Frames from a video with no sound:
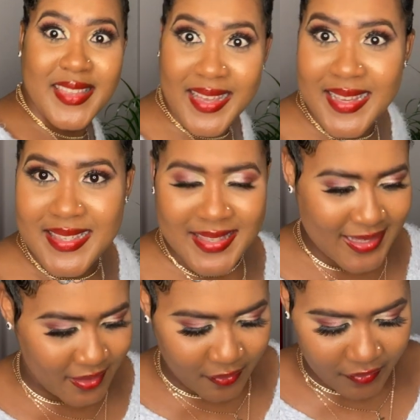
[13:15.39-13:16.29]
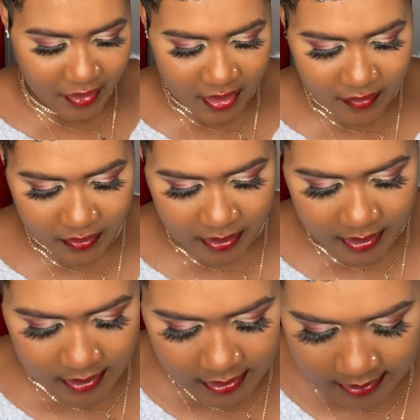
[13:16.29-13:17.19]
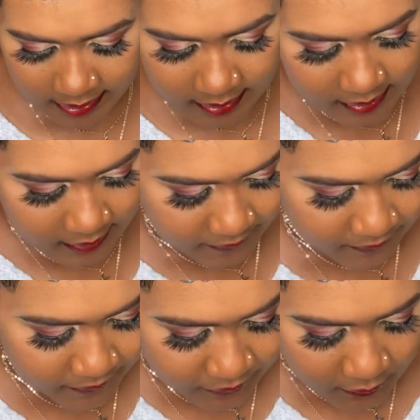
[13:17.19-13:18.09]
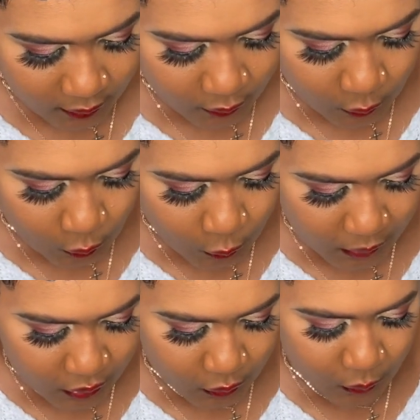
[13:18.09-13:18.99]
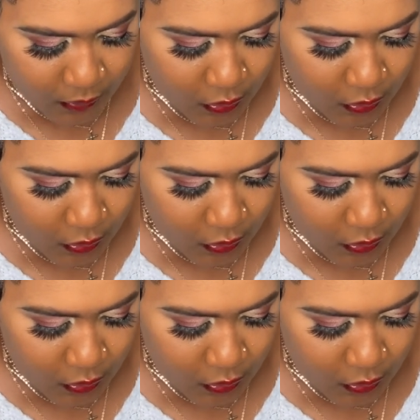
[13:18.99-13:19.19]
this is very, very easy, guys. Super, super,